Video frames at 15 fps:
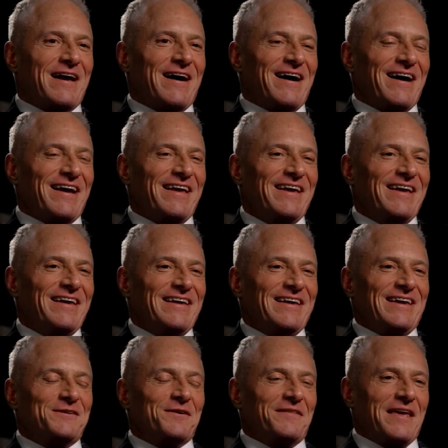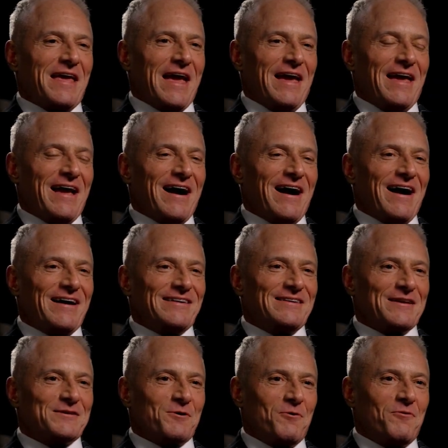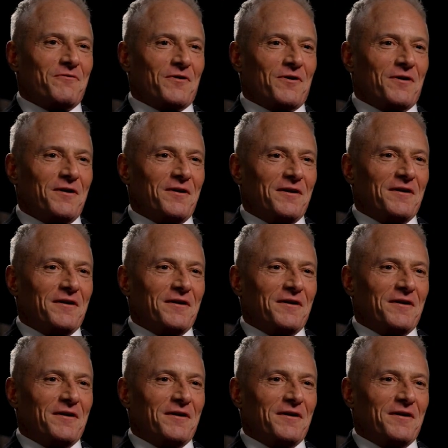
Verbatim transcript: AI until the AI takes over.